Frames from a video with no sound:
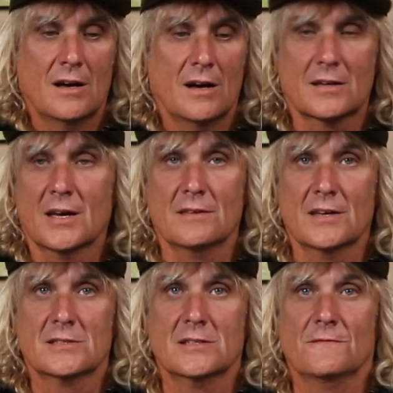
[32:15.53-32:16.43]
Okay,
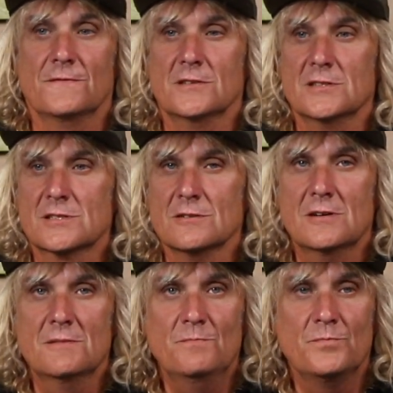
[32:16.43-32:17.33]
that's it for this
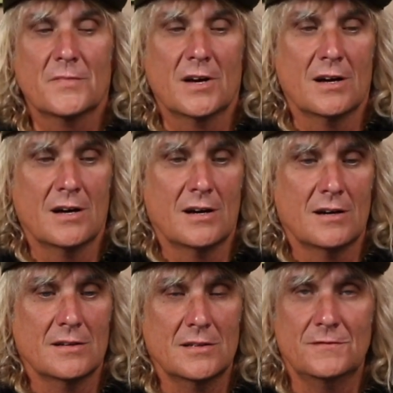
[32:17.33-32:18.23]
time.
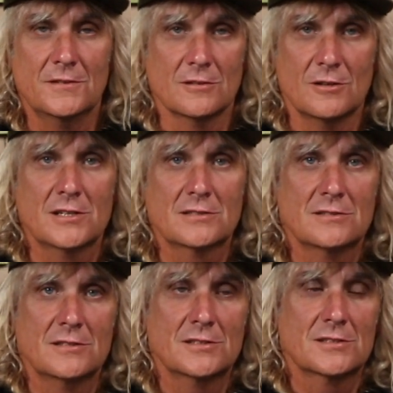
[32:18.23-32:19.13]
If you like
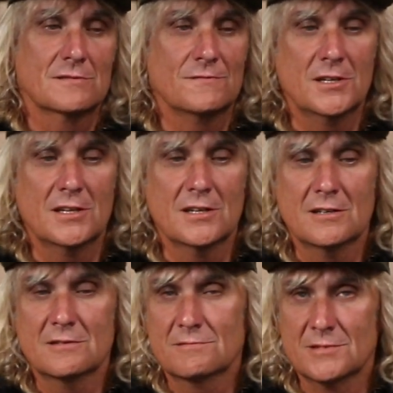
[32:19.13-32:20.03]
this
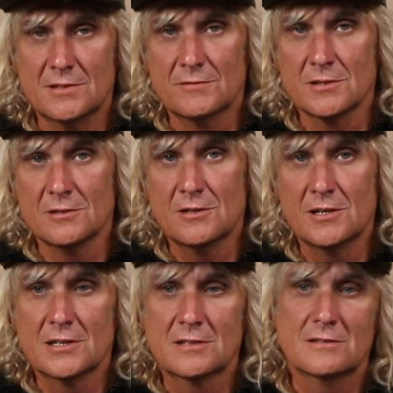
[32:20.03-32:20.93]
video, give it a
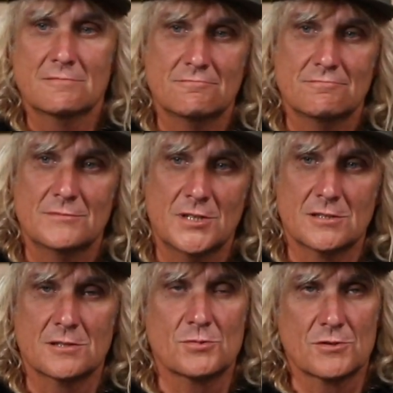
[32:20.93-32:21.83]
like, hit
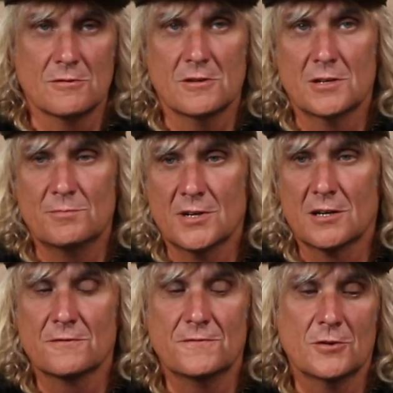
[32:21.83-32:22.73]
subscribe,
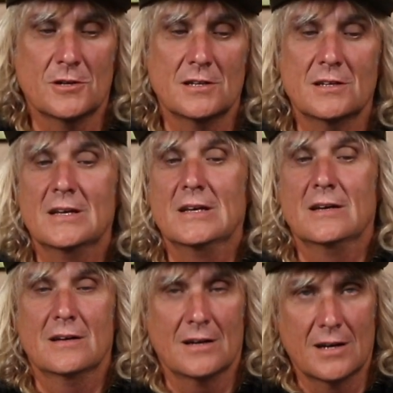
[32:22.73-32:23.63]
notify.
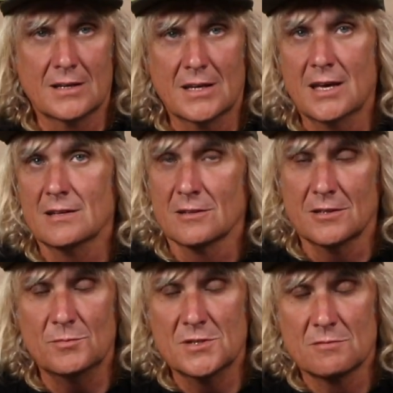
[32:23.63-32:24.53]
Again,
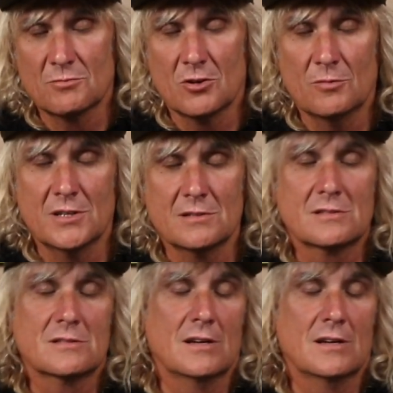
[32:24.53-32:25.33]
leave me some comments.